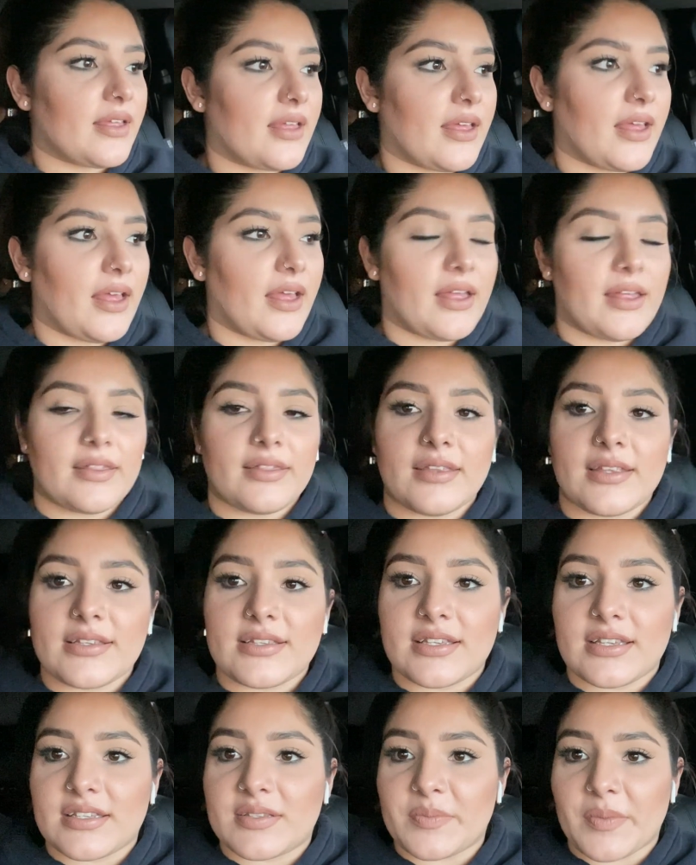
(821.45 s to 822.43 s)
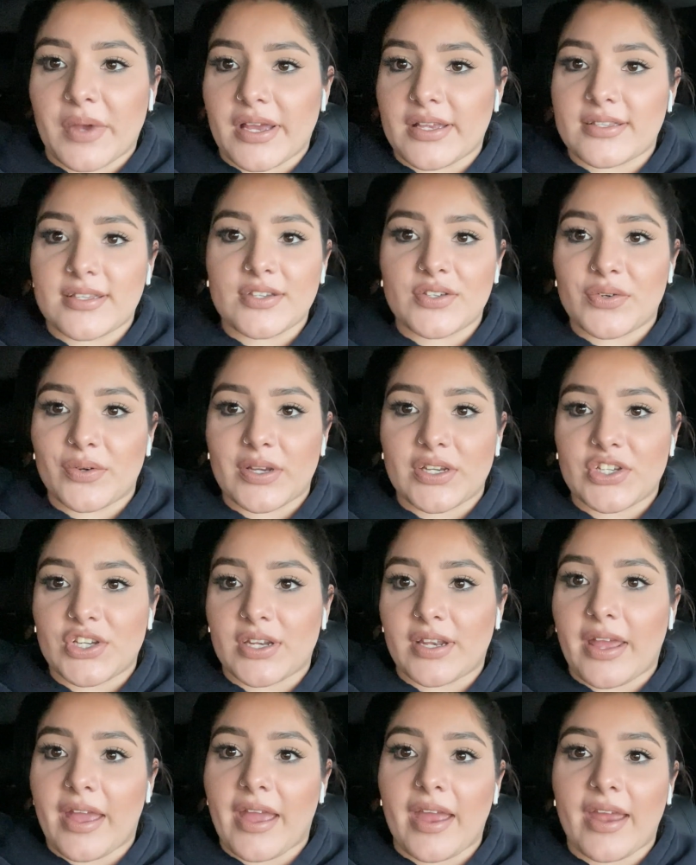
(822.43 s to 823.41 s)
And this is my
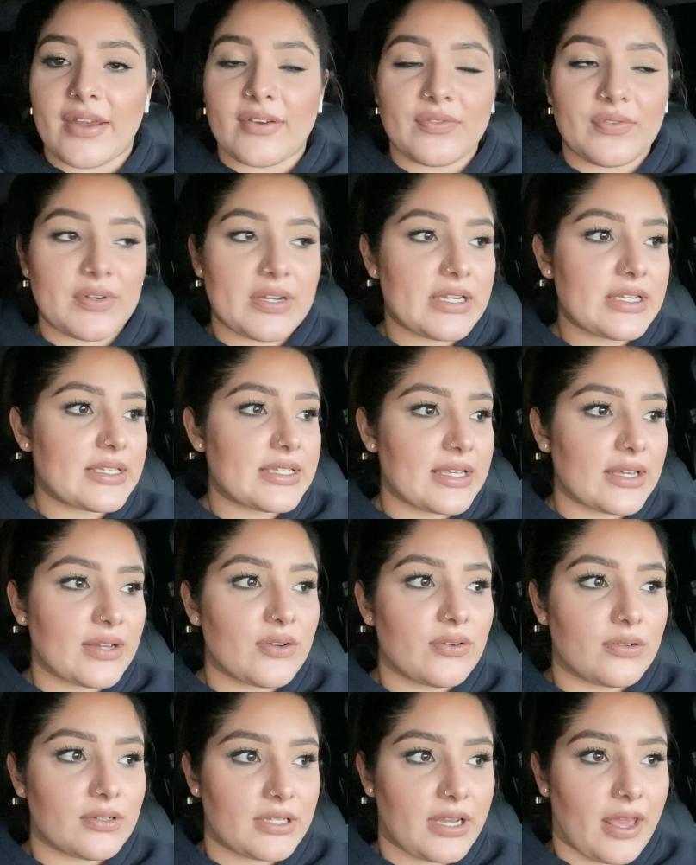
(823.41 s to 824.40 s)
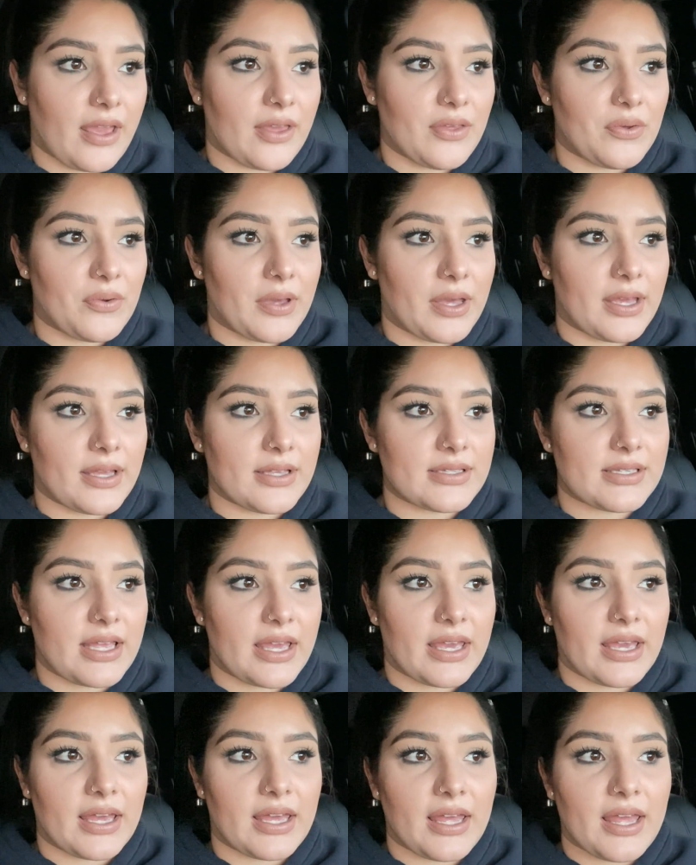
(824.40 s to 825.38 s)
situation every single day, you guys.
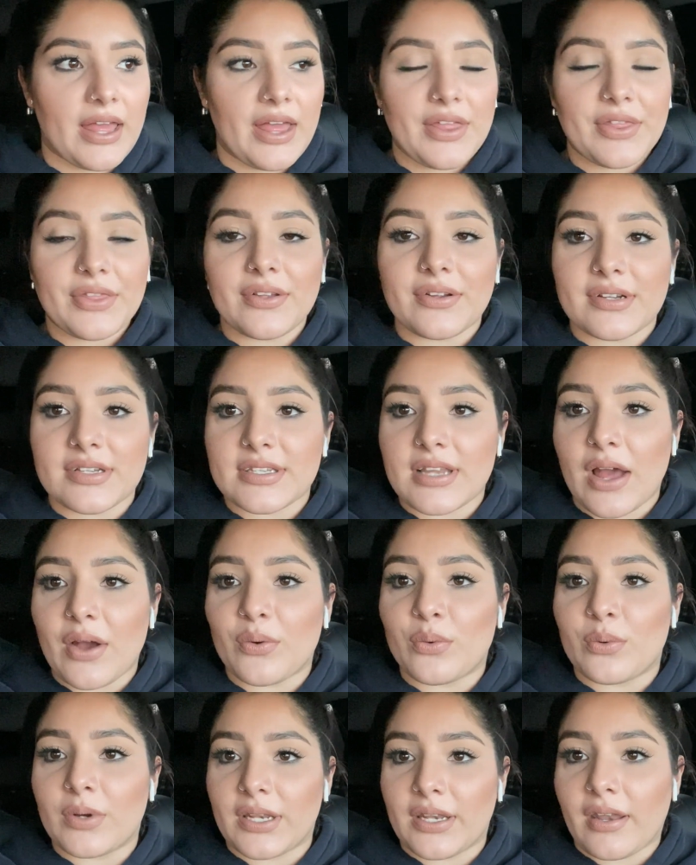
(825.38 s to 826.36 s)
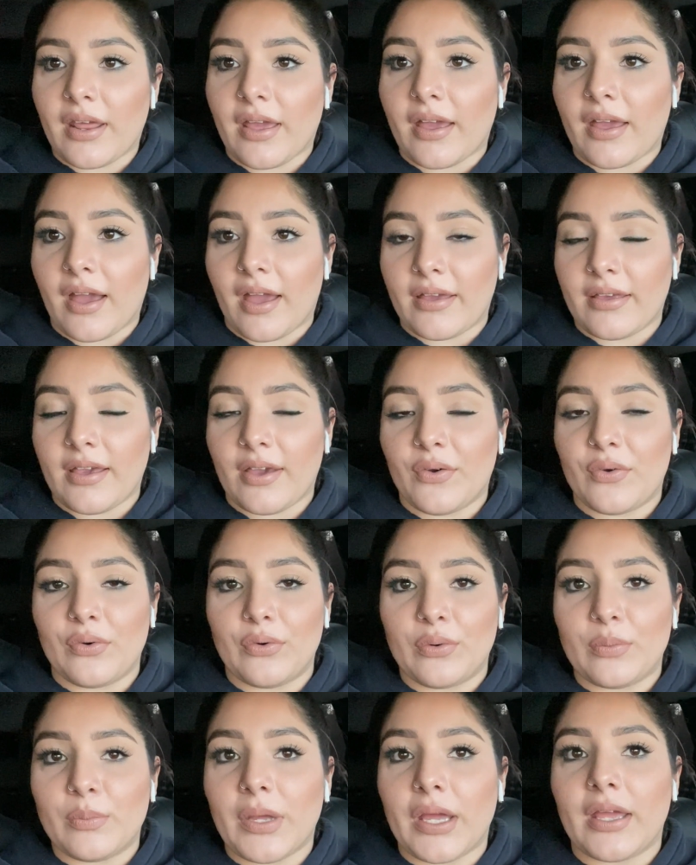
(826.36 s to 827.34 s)
Like, there is not one day I get
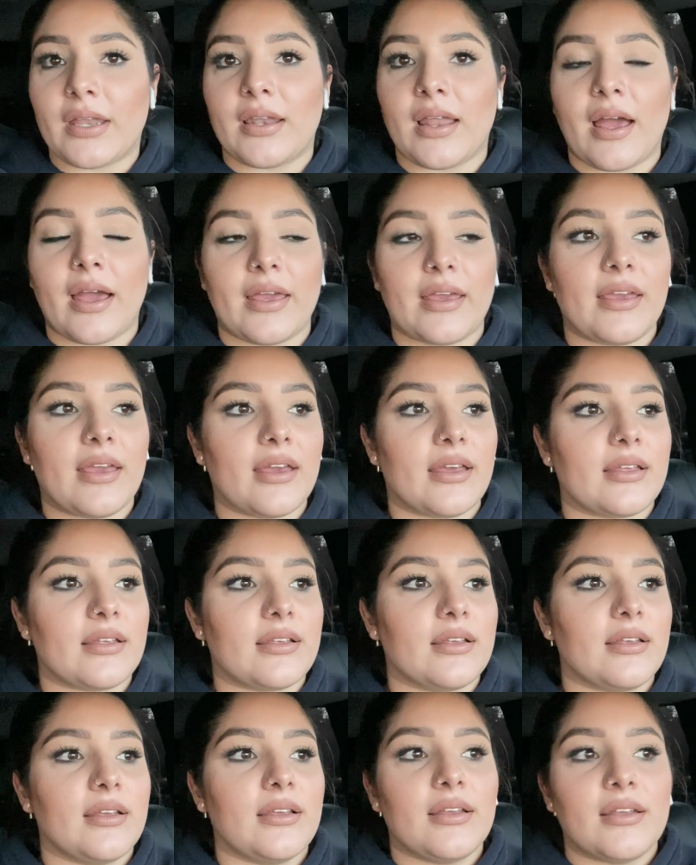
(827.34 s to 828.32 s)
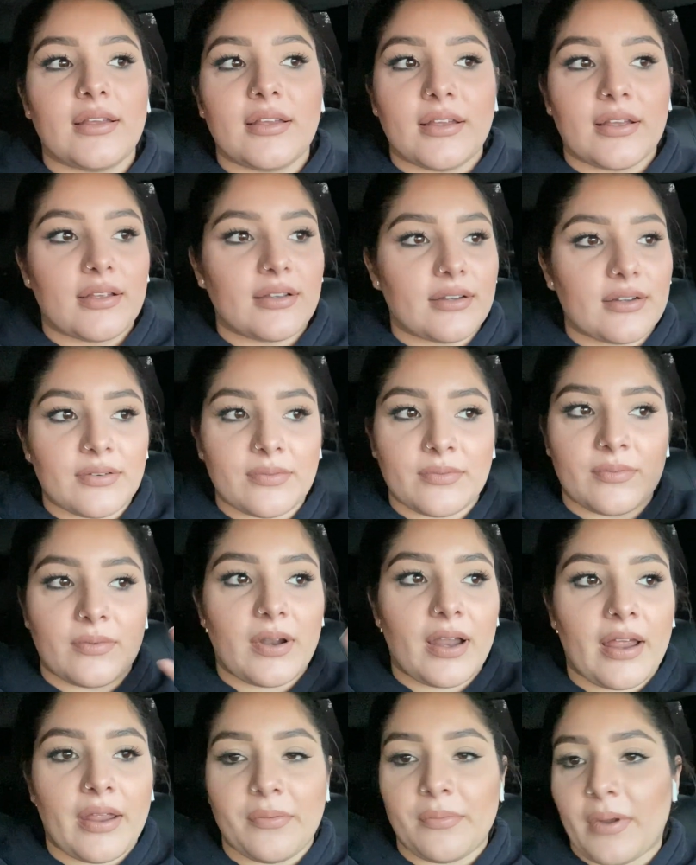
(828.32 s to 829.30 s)
home and I
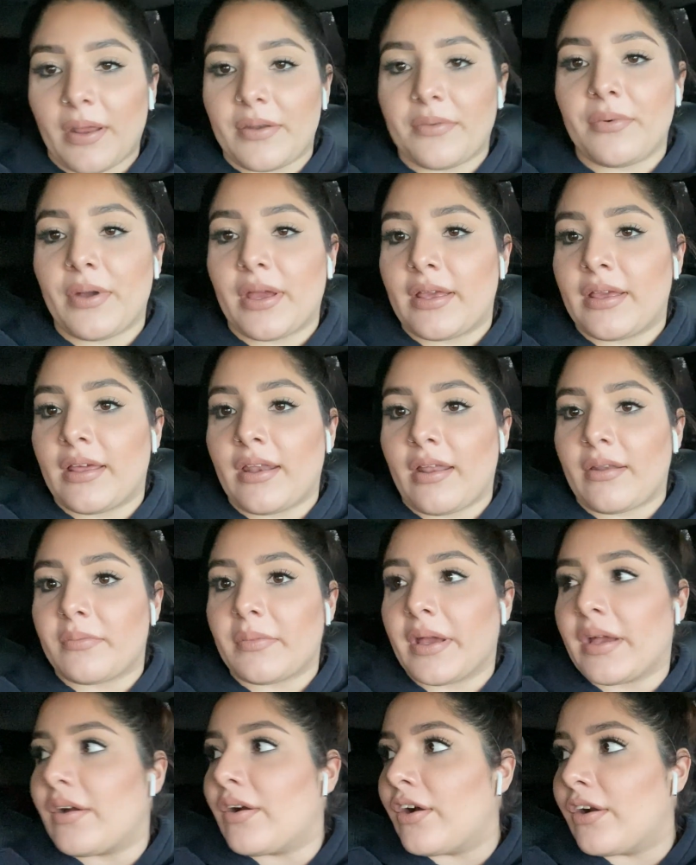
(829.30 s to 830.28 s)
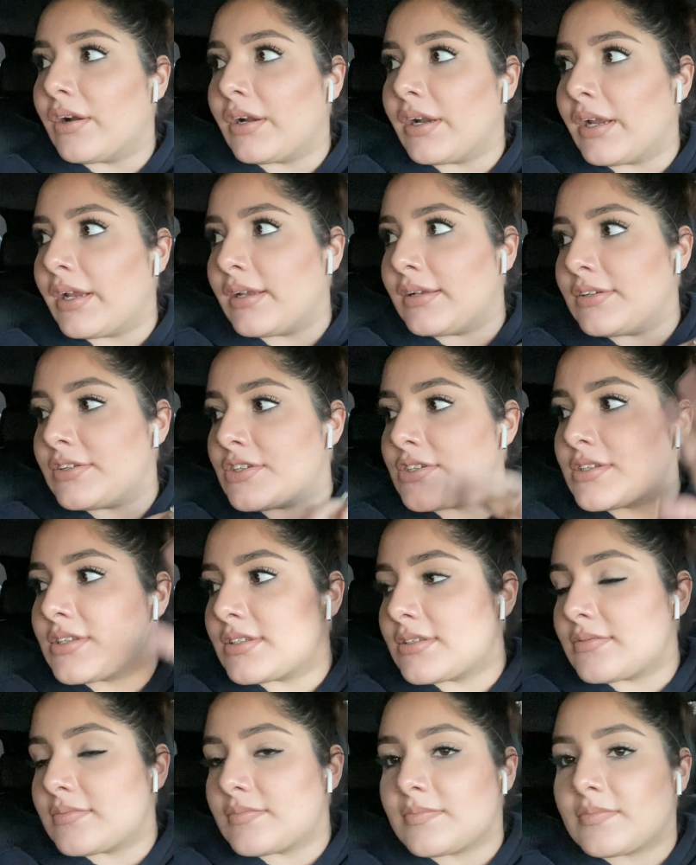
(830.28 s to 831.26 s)
right away get out of my car and
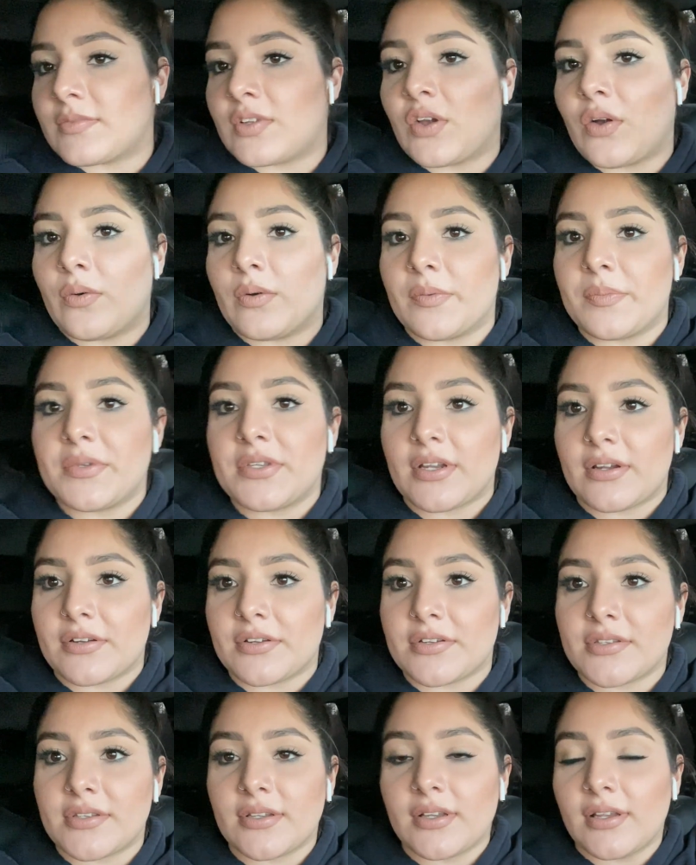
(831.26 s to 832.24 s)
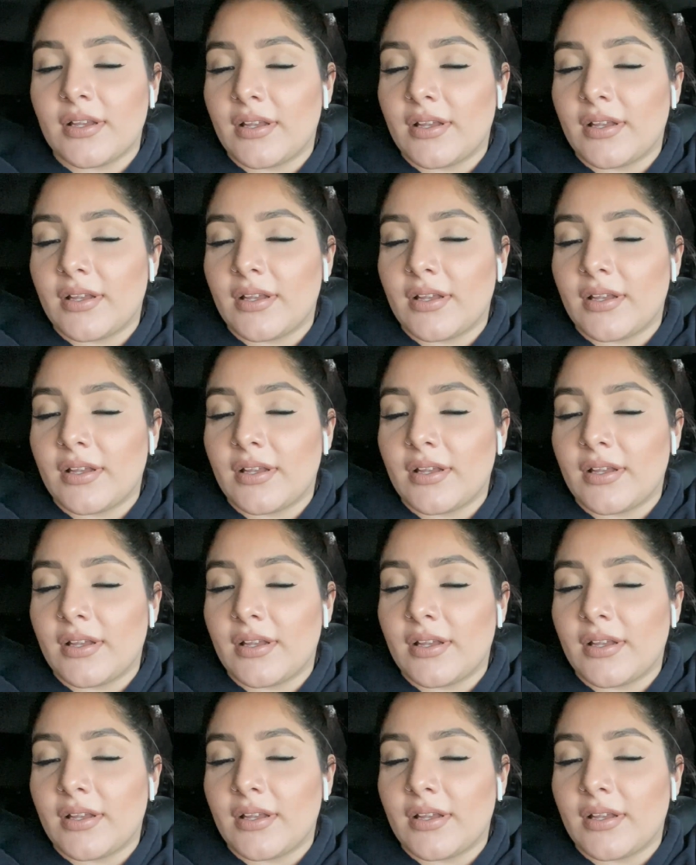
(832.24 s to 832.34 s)
just go upstairs.